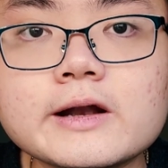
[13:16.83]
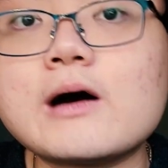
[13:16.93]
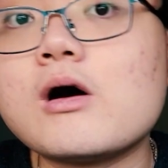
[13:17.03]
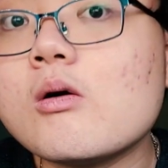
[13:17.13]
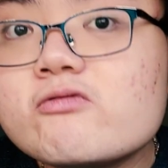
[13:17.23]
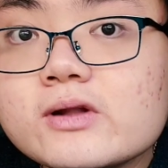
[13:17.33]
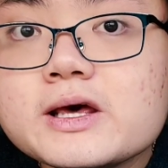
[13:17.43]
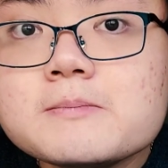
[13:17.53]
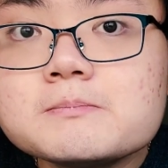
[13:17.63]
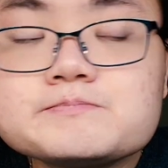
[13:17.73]
Now,
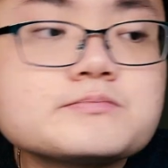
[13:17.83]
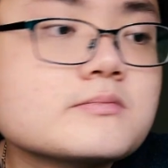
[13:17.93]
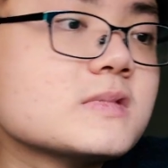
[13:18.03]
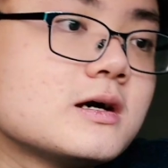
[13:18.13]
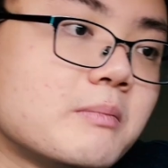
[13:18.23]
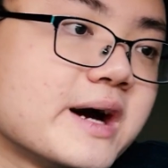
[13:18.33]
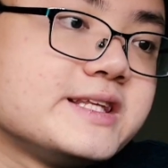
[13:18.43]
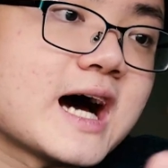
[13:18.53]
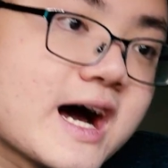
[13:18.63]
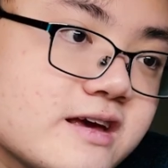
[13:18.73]
hopefully, my
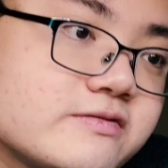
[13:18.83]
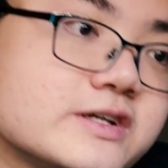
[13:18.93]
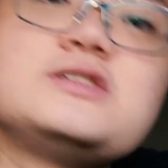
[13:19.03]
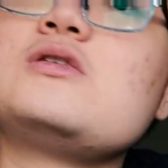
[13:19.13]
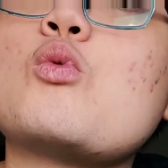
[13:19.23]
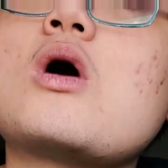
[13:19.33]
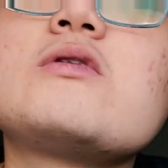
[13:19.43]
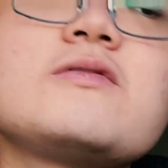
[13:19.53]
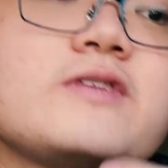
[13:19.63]
dive into the world